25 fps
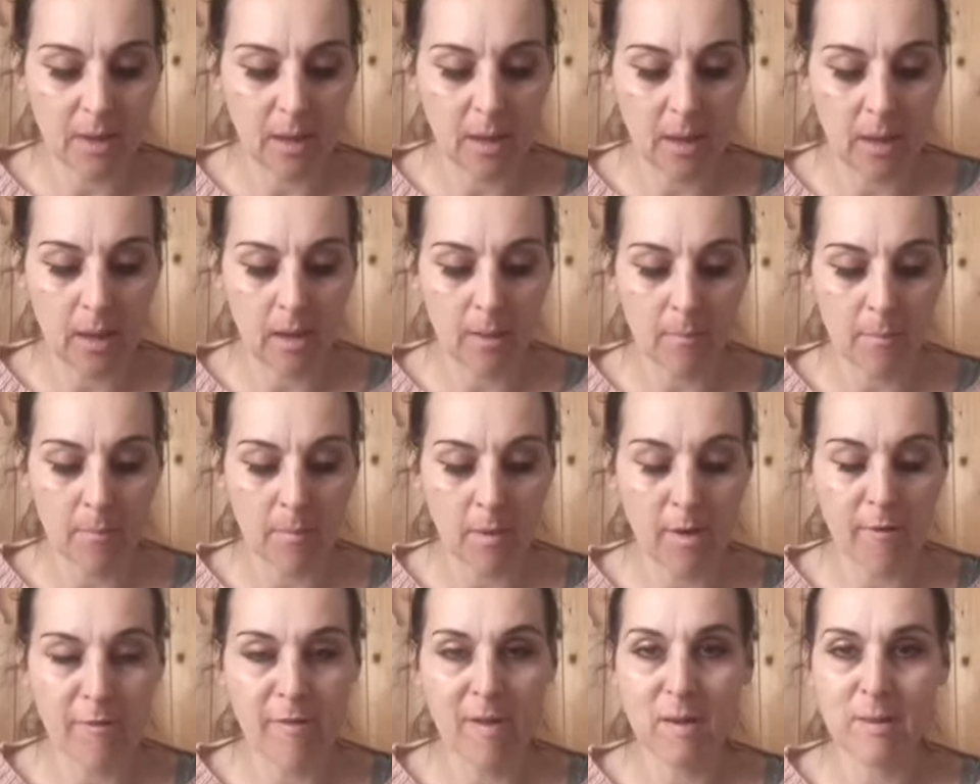I
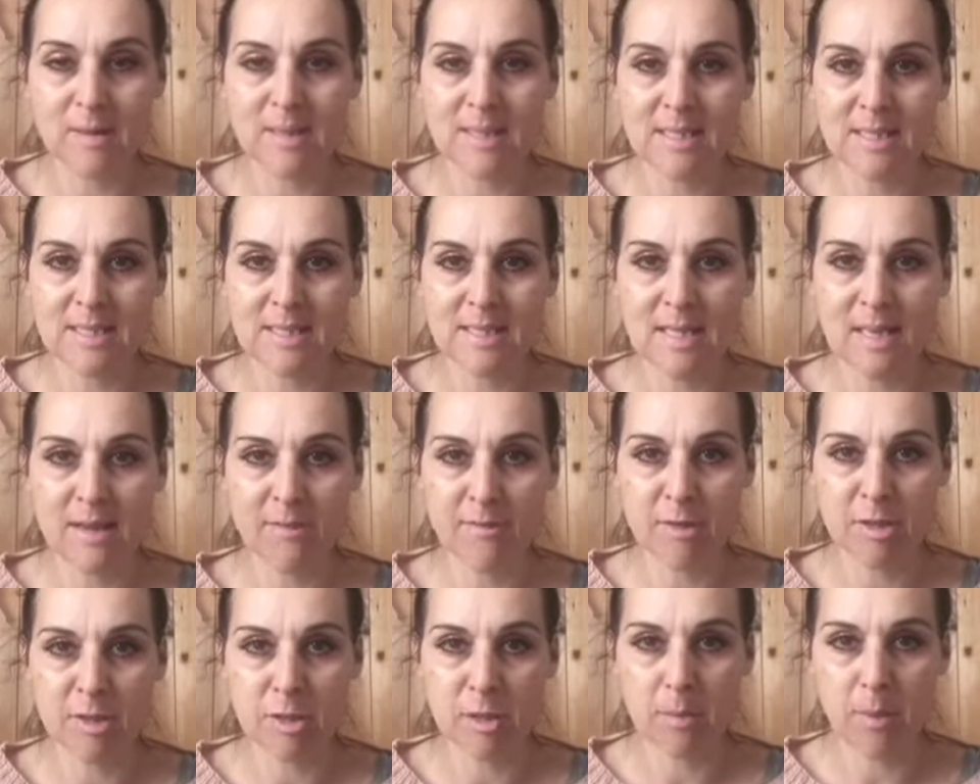felt dizzy
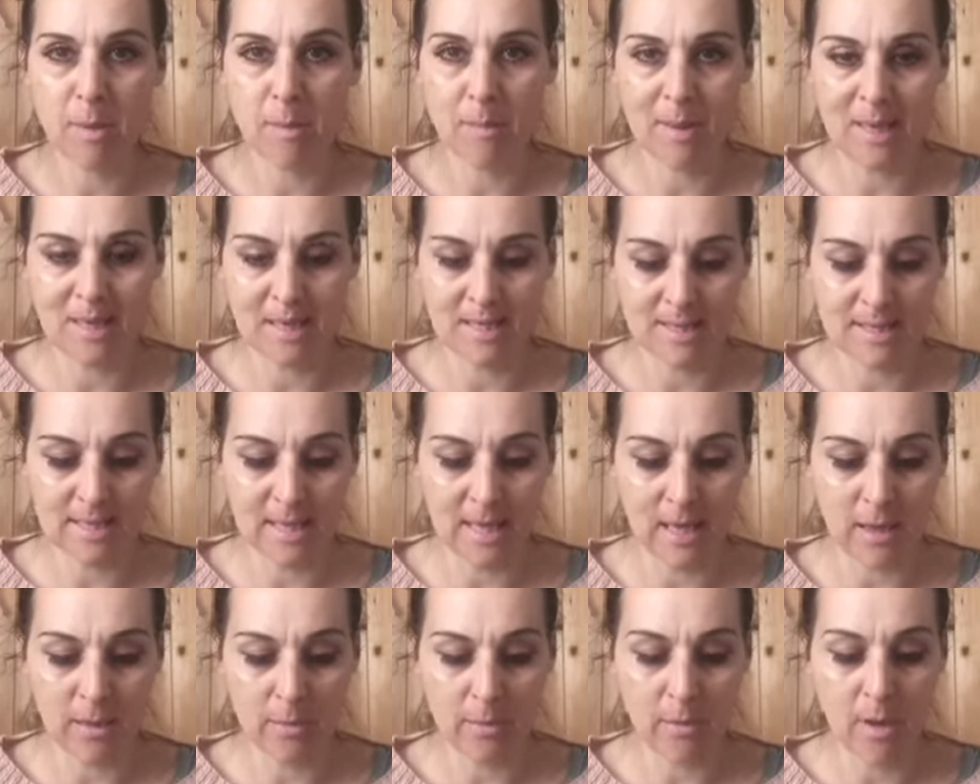every time I bent
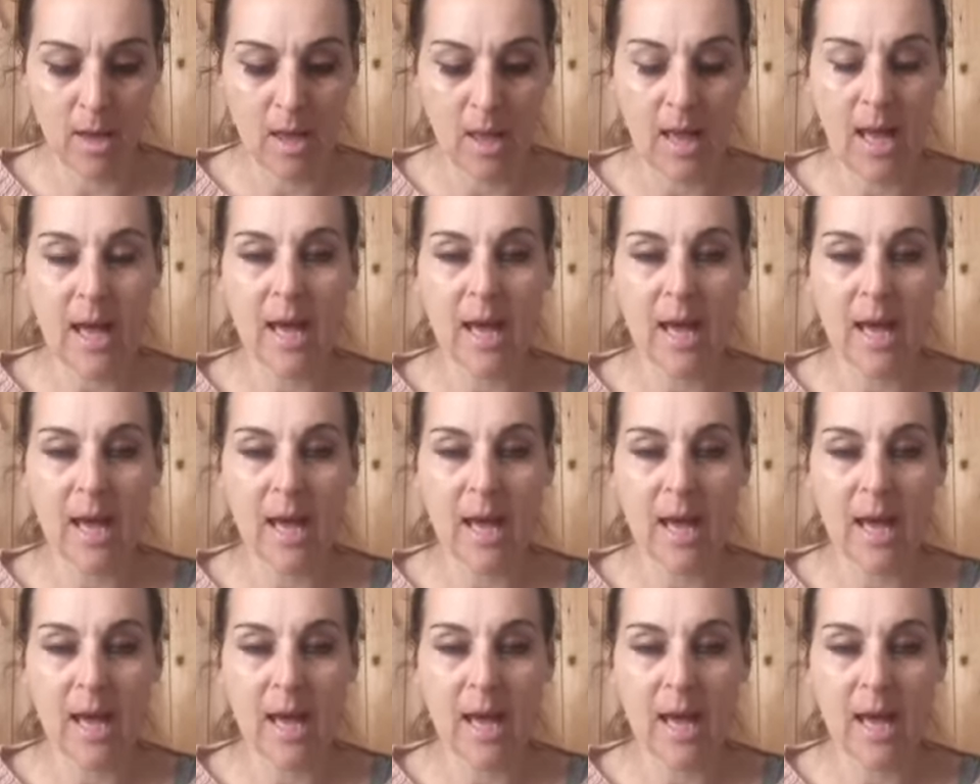down.